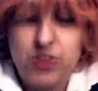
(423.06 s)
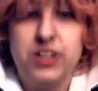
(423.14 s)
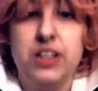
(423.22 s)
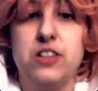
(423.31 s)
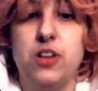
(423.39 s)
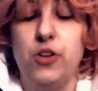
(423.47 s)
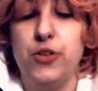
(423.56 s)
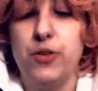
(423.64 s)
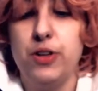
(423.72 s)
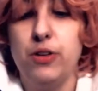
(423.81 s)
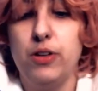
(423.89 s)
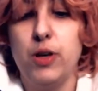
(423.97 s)
he is also
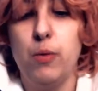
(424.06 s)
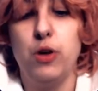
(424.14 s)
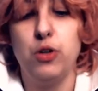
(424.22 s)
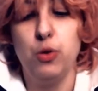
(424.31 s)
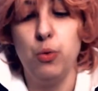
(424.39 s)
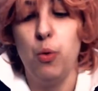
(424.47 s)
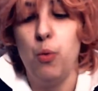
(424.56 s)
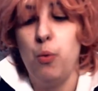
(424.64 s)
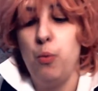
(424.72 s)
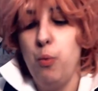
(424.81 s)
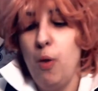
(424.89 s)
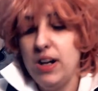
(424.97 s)
the only one who
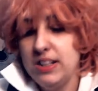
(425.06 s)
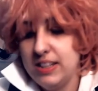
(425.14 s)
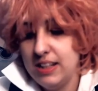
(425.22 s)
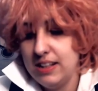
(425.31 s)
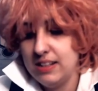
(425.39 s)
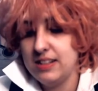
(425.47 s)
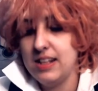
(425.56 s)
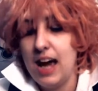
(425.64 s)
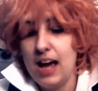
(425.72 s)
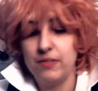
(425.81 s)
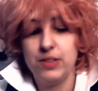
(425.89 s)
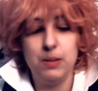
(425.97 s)
wanted to
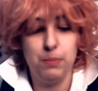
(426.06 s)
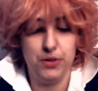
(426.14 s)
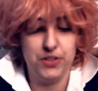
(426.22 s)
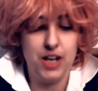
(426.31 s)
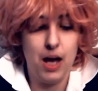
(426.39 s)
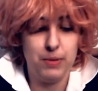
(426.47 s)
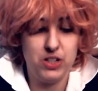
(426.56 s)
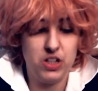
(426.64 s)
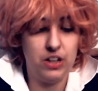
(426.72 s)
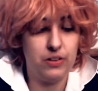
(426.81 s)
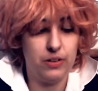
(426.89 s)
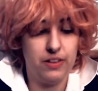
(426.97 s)
have people stab each
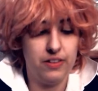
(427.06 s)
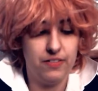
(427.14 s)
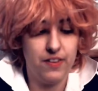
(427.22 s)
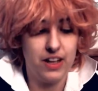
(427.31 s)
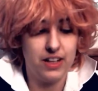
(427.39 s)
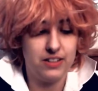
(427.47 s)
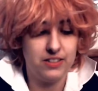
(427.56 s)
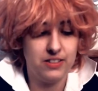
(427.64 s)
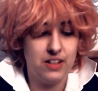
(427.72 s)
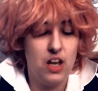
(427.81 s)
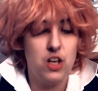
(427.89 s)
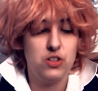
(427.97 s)
other in the
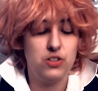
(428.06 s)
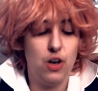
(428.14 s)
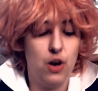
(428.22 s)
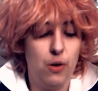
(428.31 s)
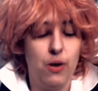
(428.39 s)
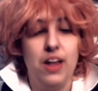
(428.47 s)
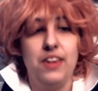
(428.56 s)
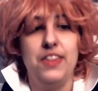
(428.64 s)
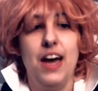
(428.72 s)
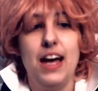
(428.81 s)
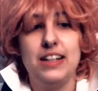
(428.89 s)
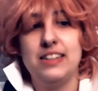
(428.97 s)
face, so
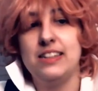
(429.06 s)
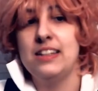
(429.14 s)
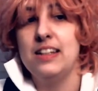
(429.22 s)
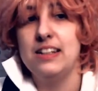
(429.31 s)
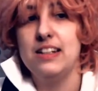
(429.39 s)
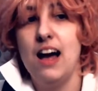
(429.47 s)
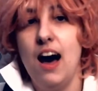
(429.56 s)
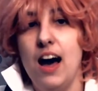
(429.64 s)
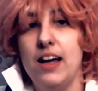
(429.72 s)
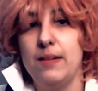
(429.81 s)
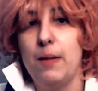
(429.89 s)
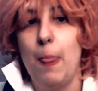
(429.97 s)
that's
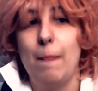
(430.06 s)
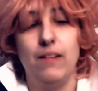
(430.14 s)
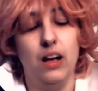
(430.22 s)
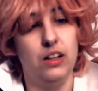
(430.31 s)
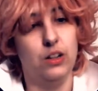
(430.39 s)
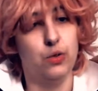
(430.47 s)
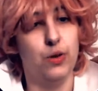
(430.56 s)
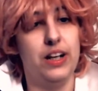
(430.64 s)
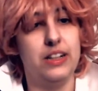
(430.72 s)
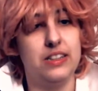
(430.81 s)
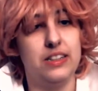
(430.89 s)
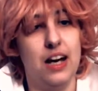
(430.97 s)
not a
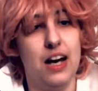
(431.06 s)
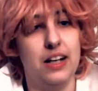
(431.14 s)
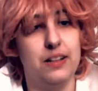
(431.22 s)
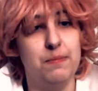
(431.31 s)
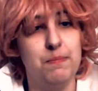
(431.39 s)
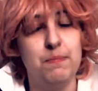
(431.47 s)
great sign.